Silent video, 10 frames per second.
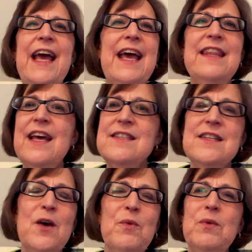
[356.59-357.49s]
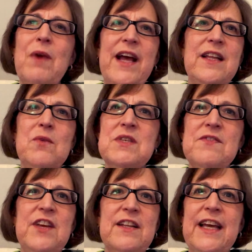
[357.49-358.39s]
And that's not what Riley was
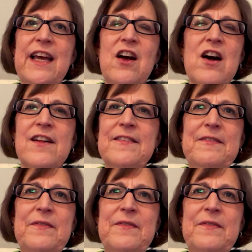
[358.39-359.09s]
feeling at all.